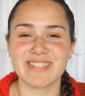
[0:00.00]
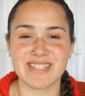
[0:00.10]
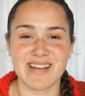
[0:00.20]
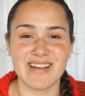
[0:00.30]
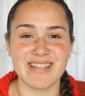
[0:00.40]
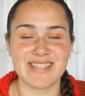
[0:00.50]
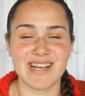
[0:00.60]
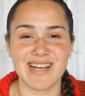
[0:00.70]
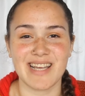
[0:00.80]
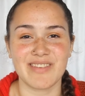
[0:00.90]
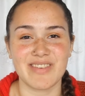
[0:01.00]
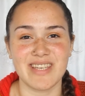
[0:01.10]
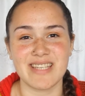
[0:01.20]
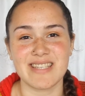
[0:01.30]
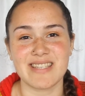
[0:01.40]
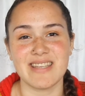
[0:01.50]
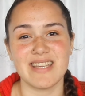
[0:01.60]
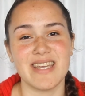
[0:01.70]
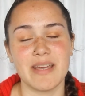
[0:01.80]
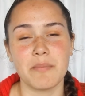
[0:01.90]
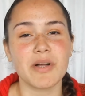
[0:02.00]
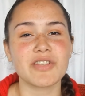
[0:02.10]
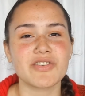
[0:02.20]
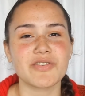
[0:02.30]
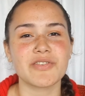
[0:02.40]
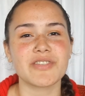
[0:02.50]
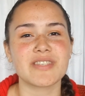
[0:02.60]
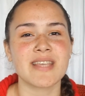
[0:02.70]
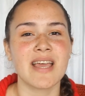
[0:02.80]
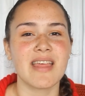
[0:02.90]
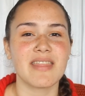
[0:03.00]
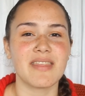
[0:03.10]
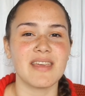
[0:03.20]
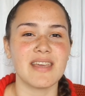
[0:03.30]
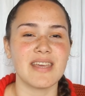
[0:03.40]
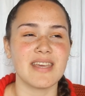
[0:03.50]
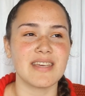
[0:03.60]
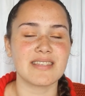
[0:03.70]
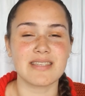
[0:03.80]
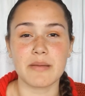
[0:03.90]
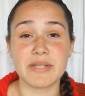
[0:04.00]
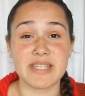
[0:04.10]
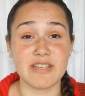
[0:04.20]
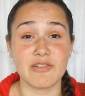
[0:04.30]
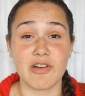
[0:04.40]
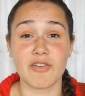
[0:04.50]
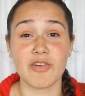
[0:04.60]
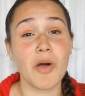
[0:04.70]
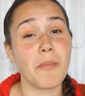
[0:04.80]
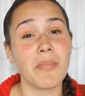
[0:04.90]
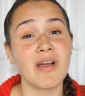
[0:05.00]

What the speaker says: designs. I have knit the butt shorts, the summer secret crop,